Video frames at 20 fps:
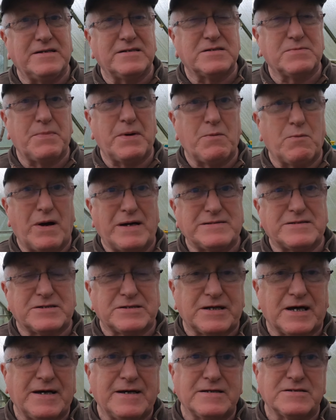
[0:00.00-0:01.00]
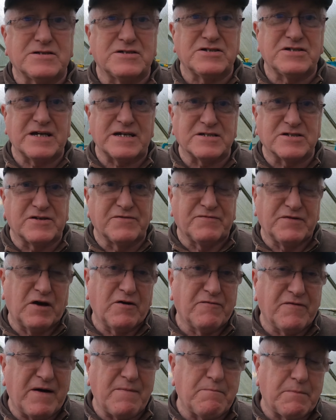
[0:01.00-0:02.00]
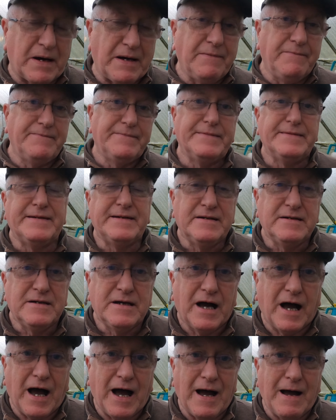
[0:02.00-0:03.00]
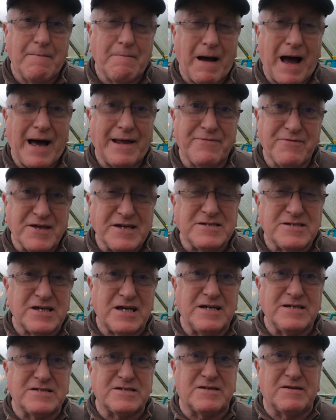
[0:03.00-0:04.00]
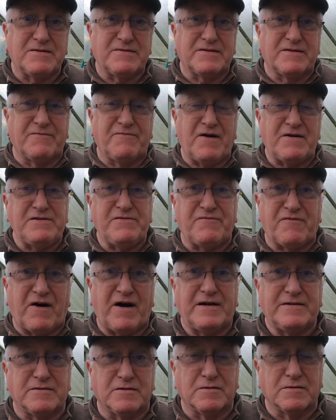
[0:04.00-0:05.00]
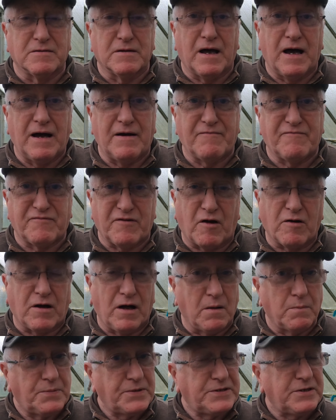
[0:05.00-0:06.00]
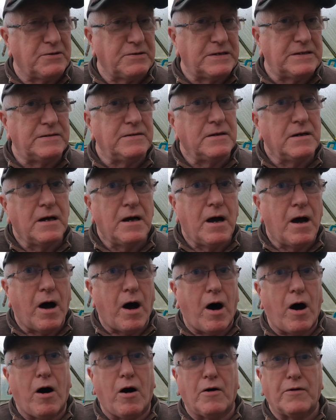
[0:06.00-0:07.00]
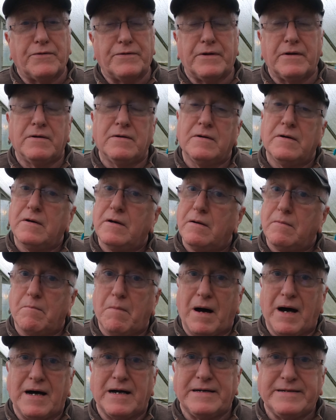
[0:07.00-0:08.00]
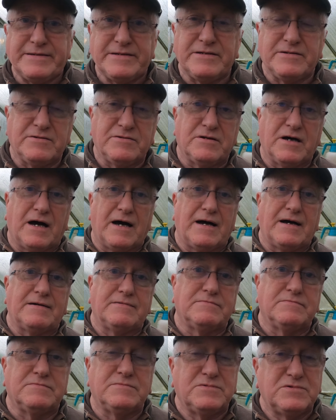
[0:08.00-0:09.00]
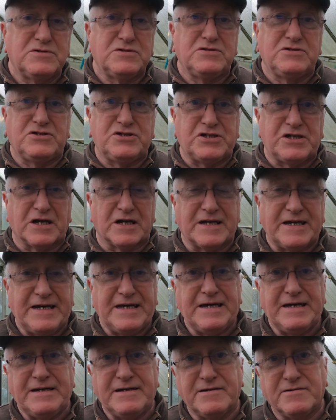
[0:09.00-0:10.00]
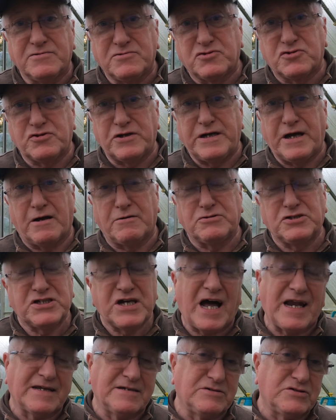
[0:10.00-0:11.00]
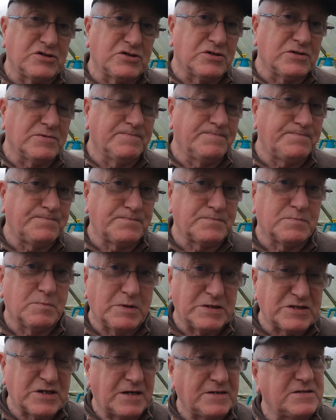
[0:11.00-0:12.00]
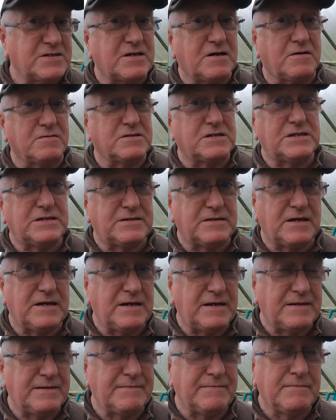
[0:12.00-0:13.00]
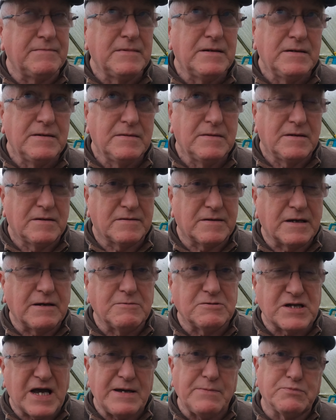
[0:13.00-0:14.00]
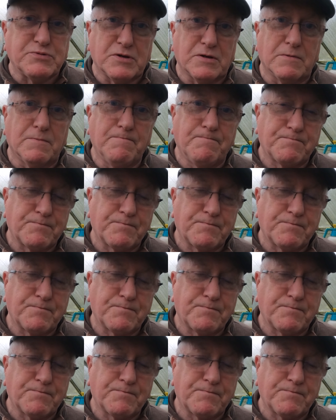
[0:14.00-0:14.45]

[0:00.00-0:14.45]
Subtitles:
It's a bit wet today. It's the 6th of November, and this is the very final vlog I'll be doing on my Chilli Trio challenge, which I started in, I think it was April.